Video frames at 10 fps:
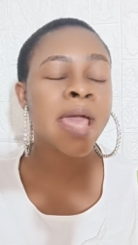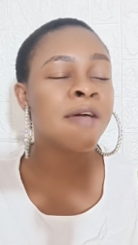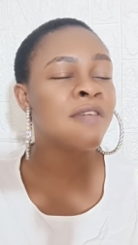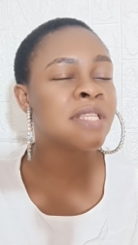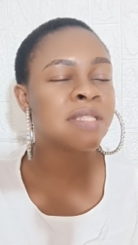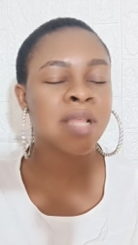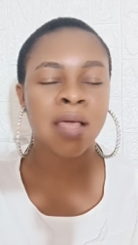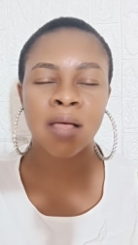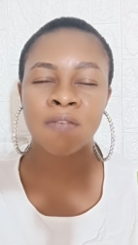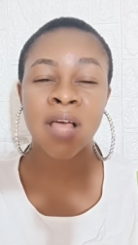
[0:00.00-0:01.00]
everything
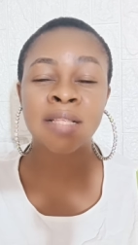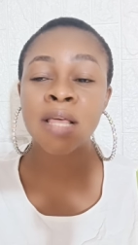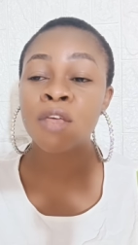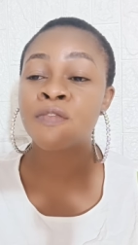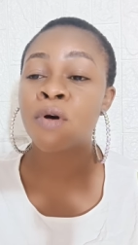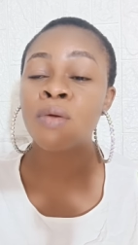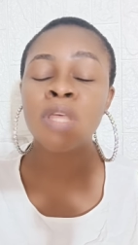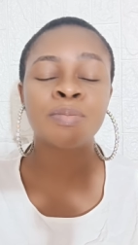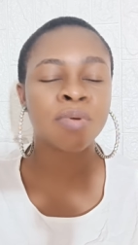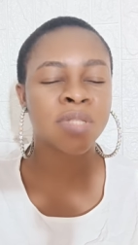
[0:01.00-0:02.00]
I have. I thank you for
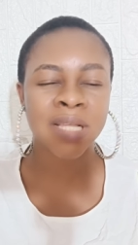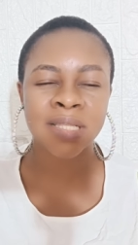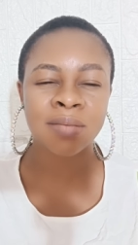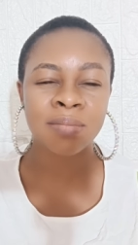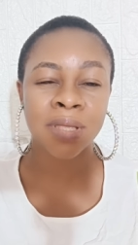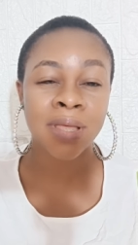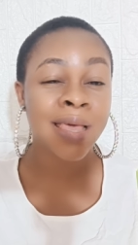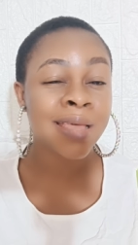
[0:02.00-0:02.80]
always protecting me.